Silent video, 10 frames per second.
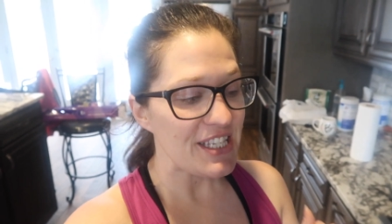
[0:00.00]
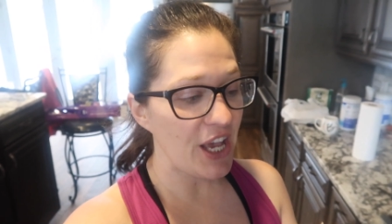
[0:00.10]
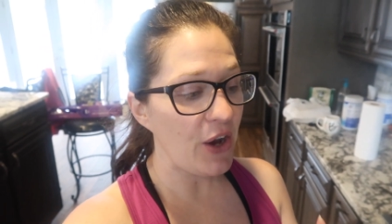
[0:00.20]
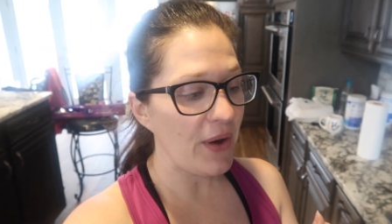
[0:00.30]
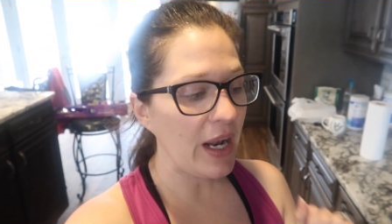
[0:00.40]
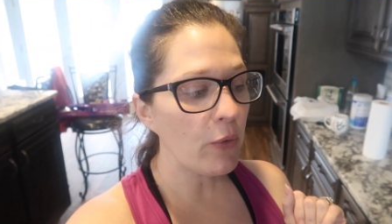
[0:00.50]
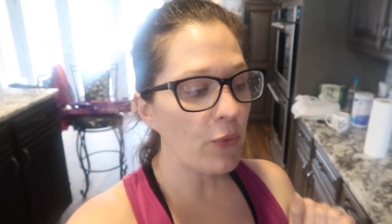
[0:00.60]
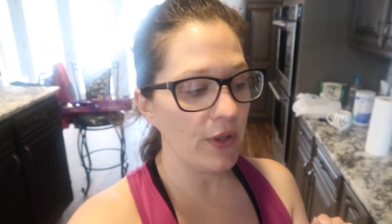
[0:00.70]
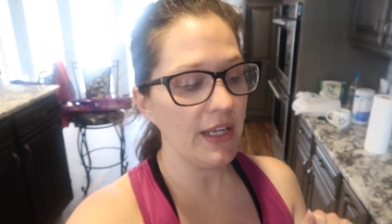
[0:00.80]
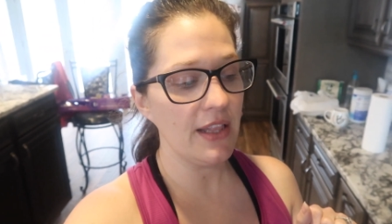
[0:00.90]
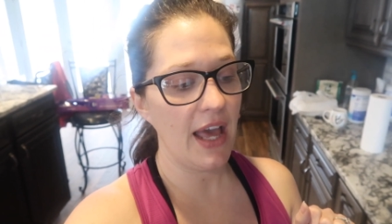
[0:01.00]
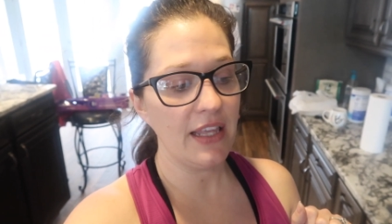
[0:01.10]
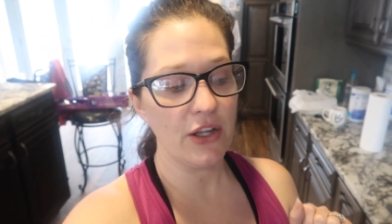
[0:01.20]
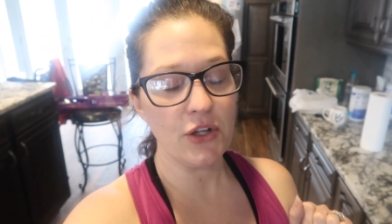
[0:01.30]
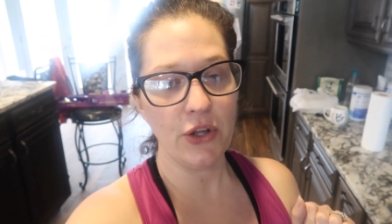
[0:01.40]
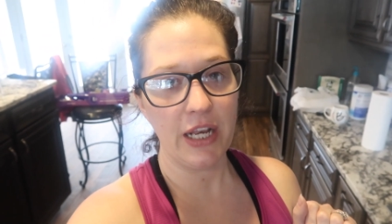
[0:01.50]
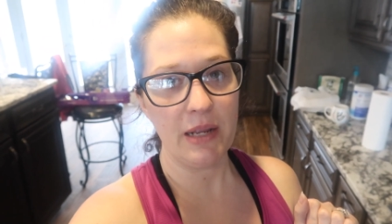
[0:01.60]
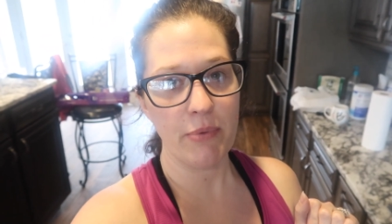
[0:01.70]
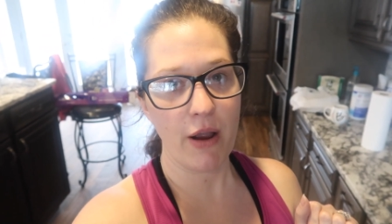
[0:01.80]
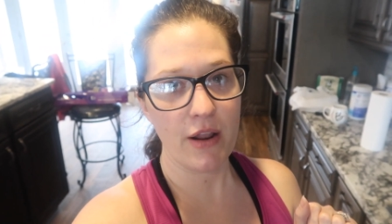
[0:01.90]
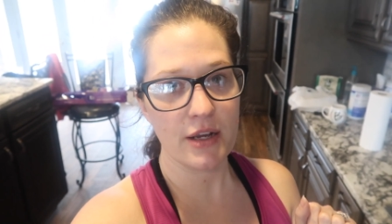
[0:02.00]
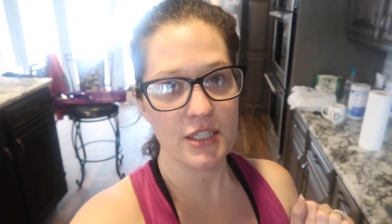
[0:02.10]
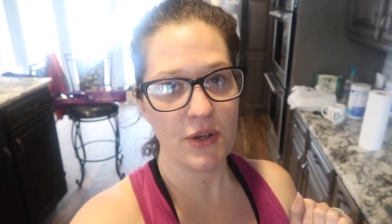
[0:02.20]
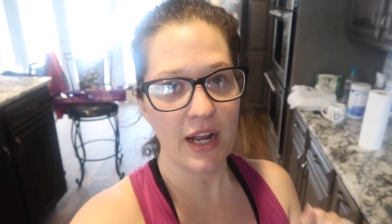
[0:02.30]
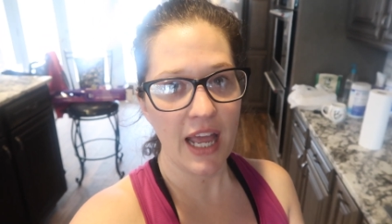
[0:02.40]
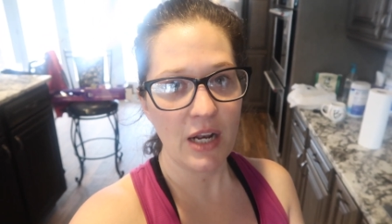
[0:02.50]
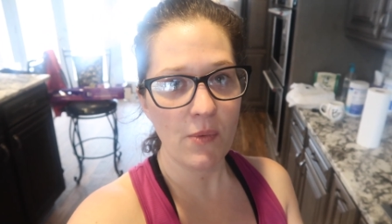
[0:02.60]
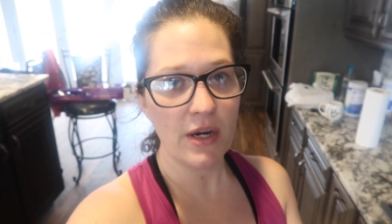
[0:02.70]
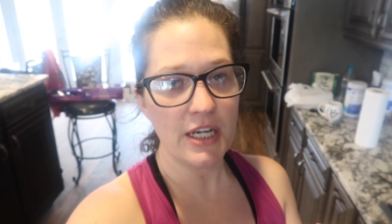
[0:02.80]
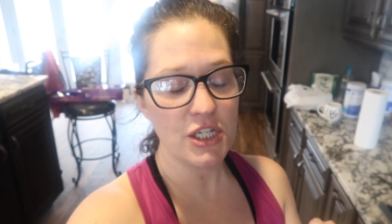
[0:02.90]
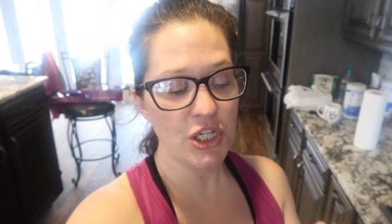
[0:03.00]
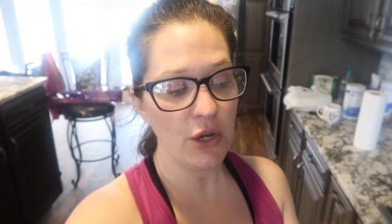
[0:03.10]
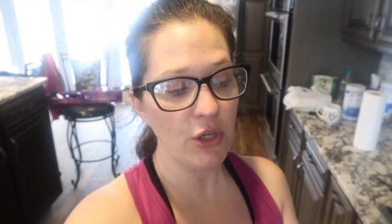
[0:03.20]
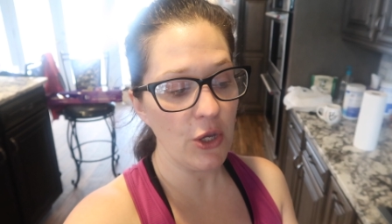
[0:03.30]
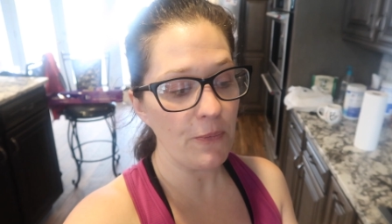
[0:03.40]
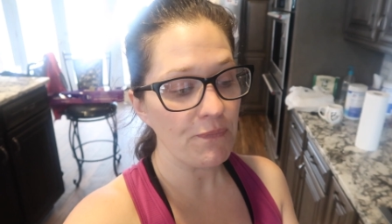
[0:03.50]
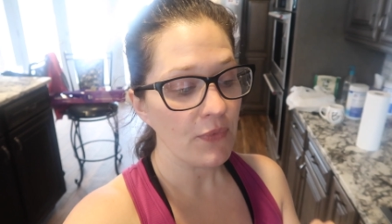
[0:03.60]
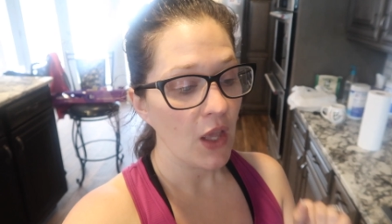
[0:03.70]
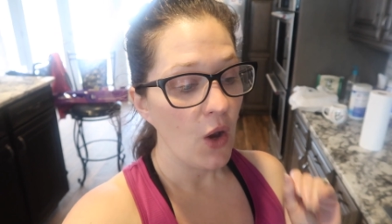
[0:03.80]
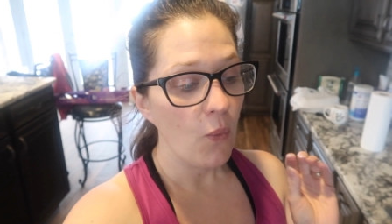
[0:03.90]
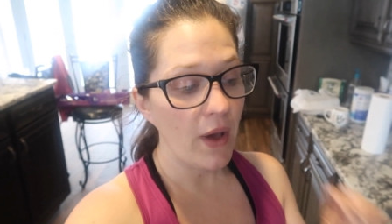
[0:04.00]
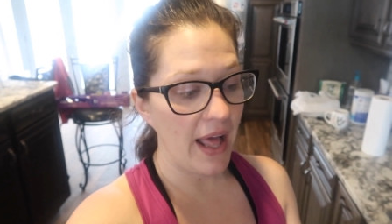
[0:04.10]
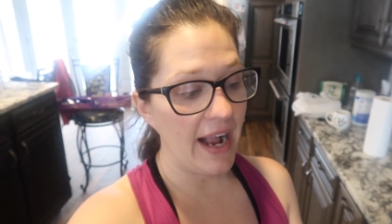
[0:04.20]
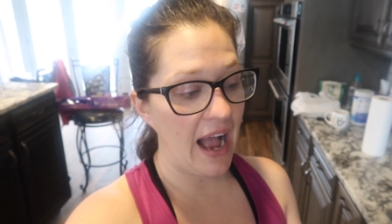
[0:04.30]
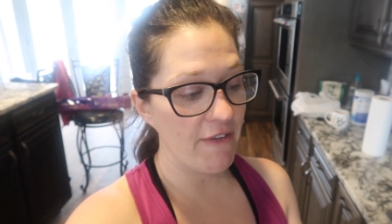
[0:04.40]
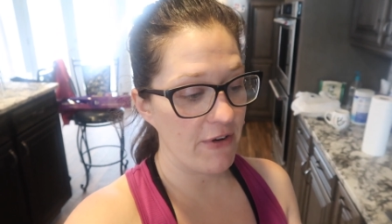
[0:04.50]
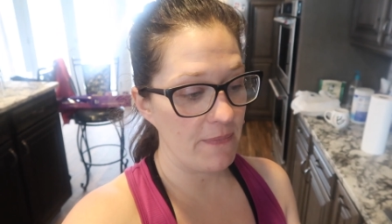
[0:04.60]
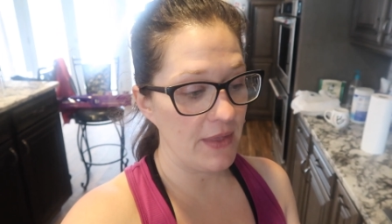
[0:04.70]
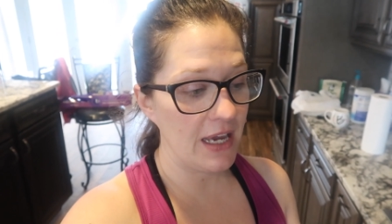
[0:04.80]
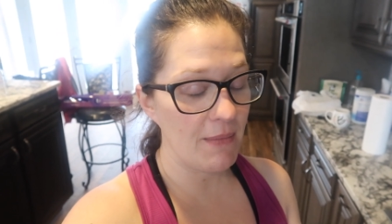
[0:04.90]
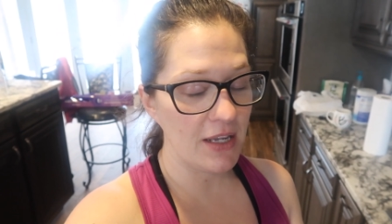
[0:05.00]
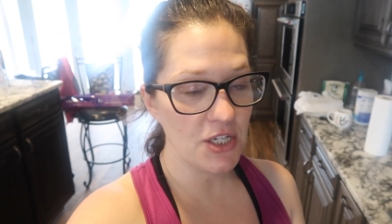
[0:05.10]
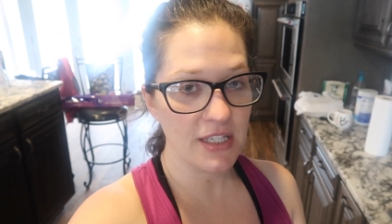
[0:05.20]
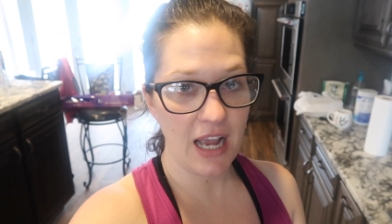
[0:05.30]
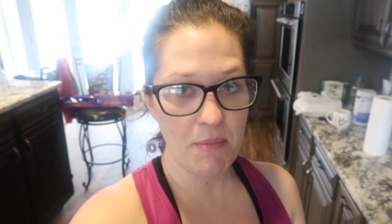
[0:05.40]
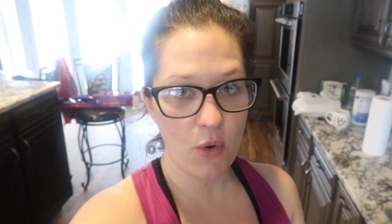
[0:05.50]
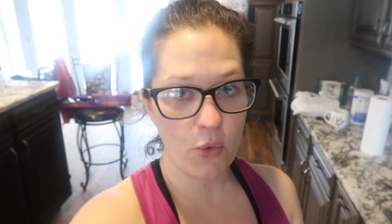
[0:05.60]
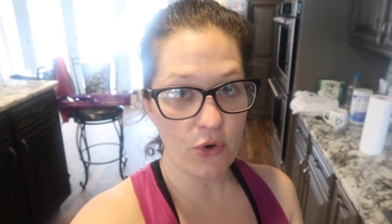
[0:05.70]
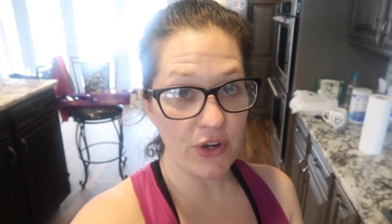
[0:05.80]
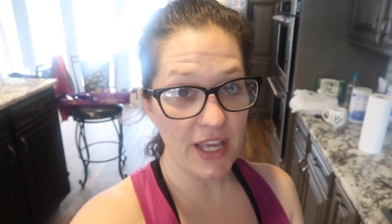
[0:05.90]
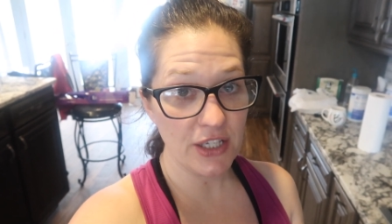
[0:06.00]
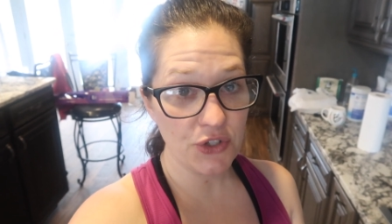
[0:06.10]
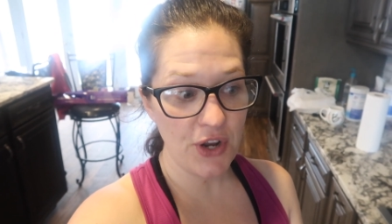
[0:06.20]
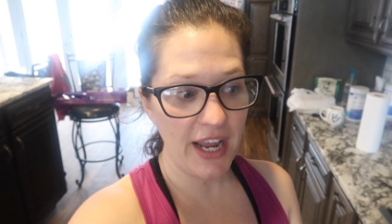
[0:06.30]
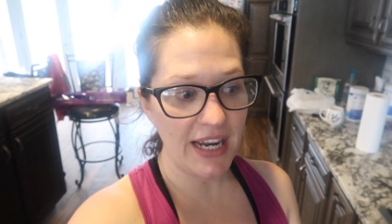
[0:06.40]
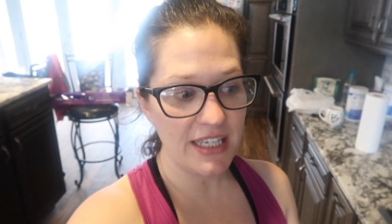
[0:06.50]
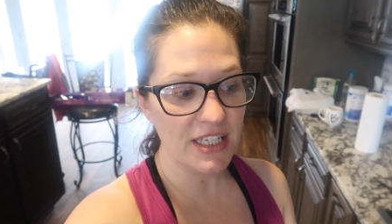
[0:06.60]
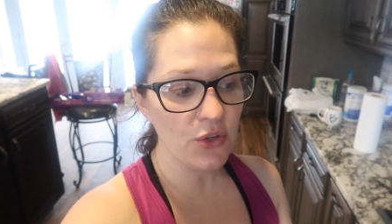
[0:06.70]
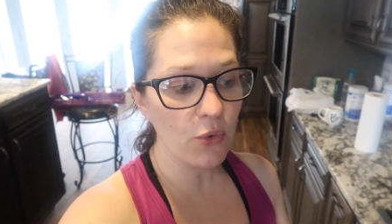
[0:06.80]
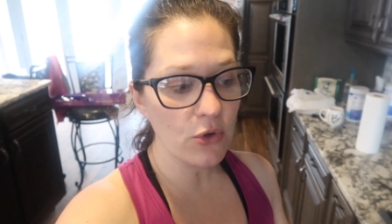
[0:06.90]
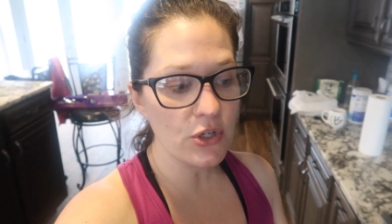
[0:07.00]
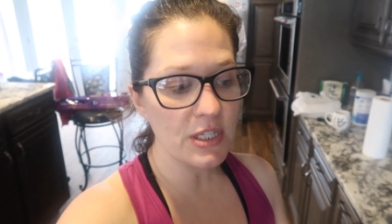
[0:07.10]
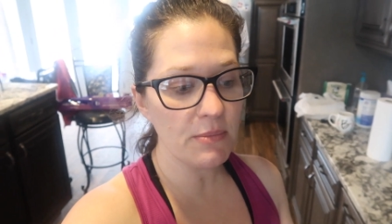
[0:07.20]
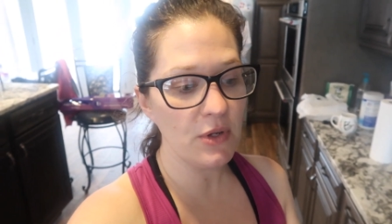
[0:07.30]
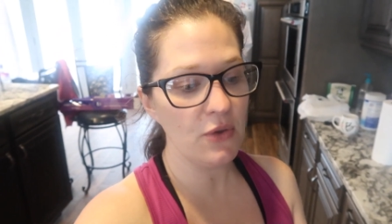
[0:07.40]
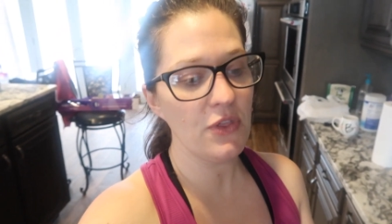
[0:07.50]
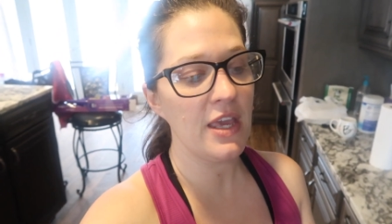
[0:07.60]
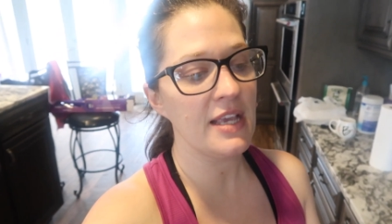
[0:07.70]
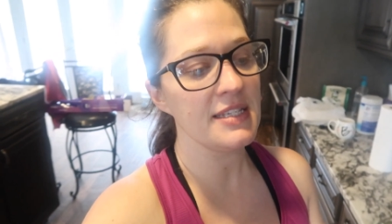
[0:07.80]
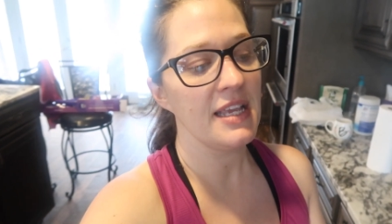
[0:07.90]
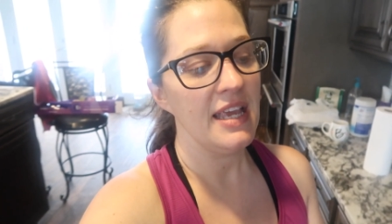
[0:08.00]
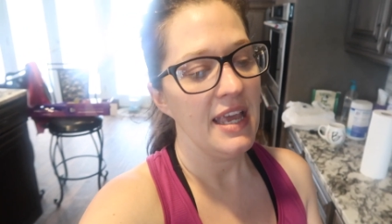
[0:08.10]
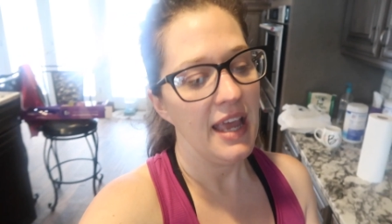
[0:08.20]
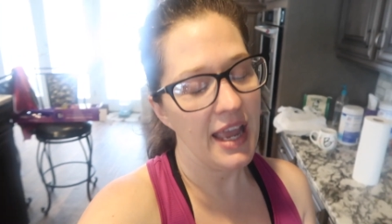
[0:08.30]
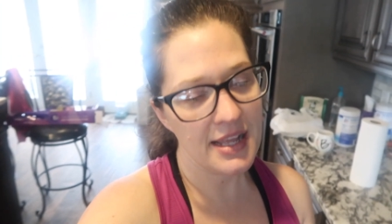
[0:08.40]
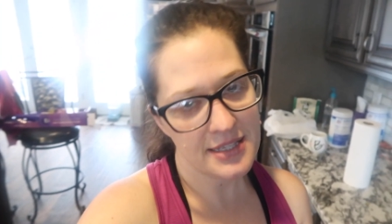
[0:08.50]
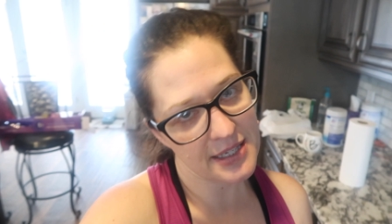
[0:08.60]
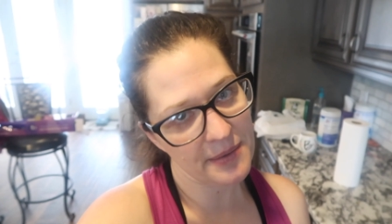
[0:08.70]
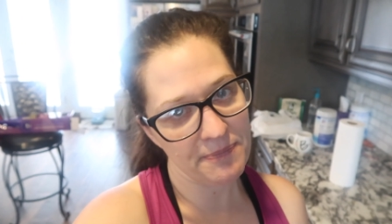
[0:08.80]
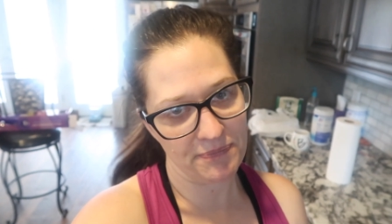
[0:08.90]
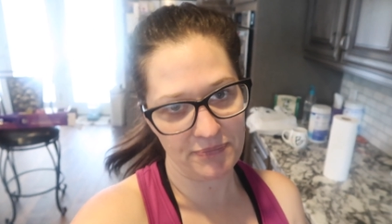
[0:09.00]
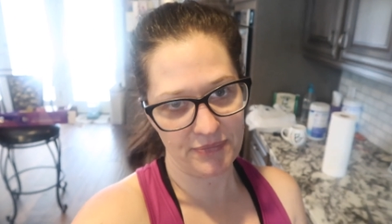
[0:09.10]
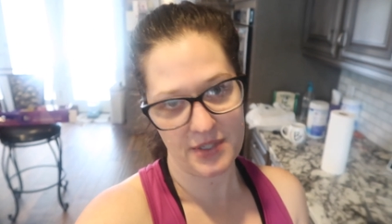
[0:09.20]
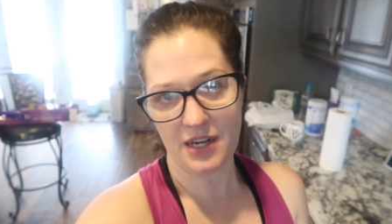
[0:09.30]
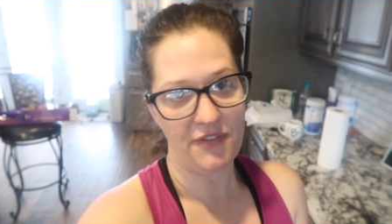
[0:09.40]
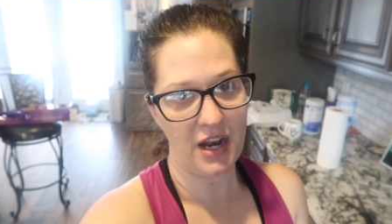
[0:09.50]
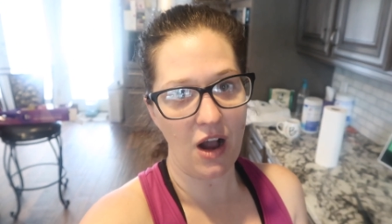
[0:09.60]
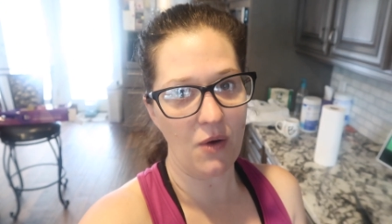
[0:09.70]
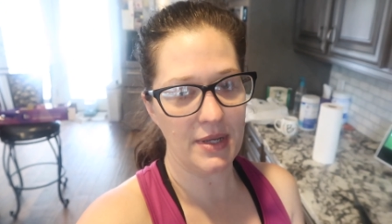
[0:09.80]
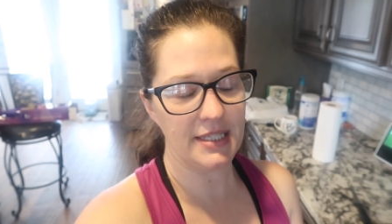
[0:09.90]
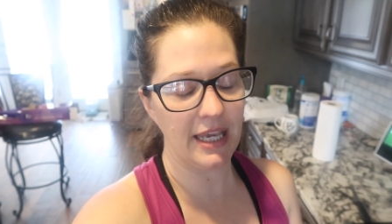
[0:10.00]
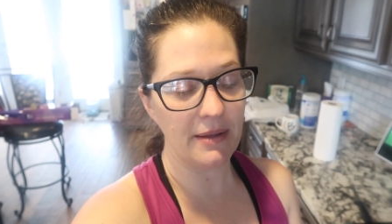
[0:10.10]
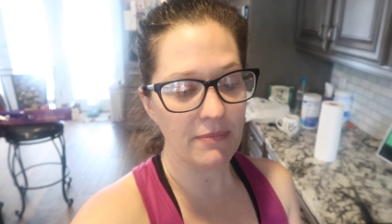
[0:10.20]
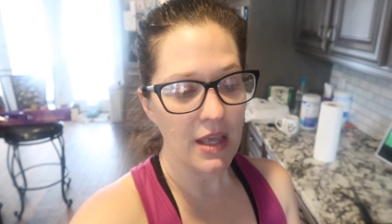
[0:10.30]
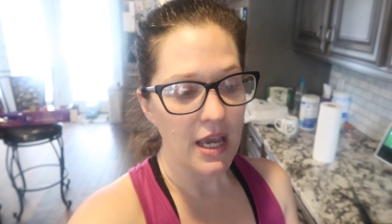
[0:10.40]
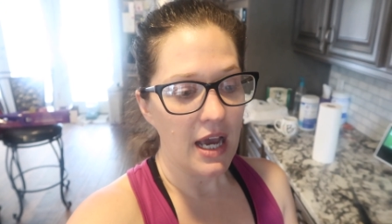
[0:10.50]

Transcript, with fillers: So, and I really like their cleaning products. So I kind of wanted to show you what I got from them. I just got my order yesterday and I did order some new things and some stuff that I always get.